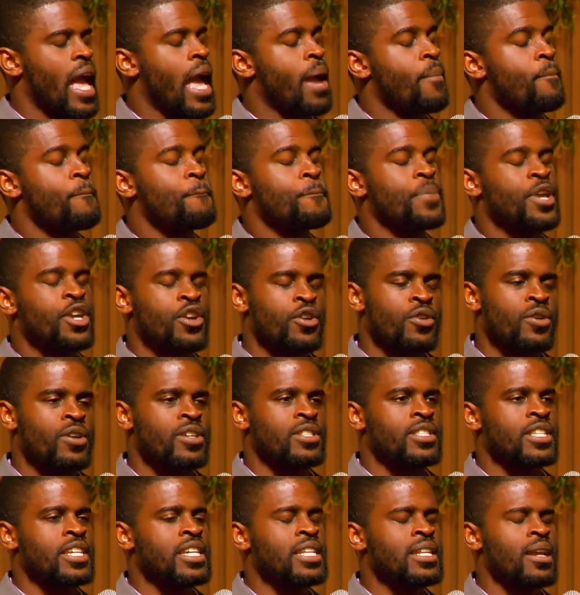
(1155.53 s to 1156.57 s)
And
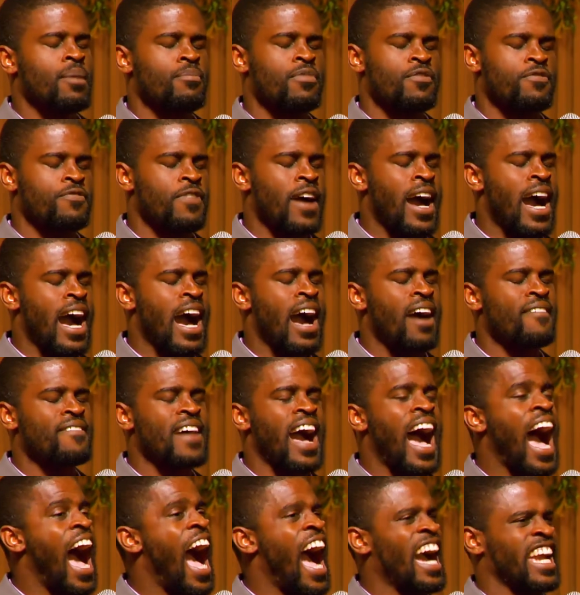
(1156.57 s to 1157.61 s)
purity, number five,
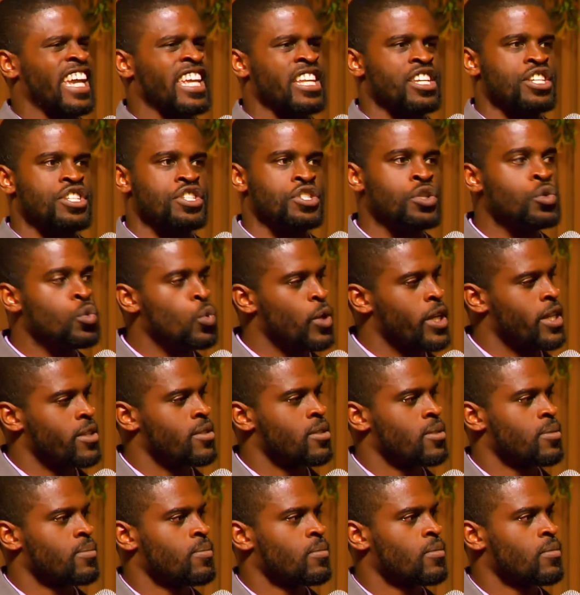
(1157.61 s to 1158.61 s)
I can do it.